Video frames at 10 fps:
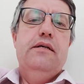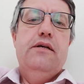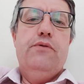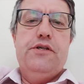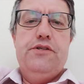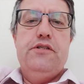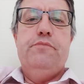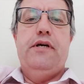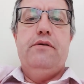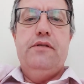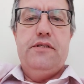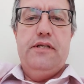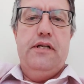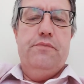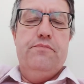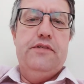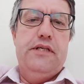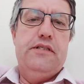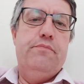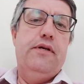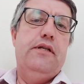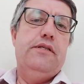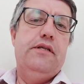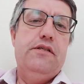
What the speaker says: questions about disability